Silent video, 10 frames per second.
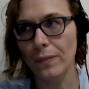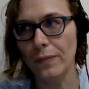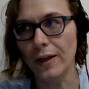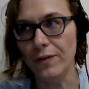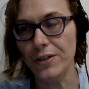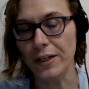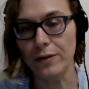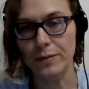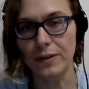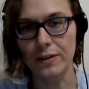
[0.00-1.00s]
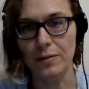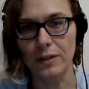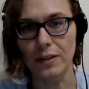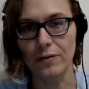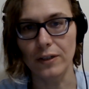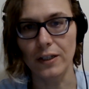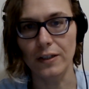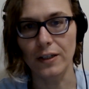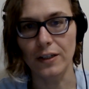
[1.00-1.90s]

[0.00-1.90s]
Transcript: never take responsibility for anything,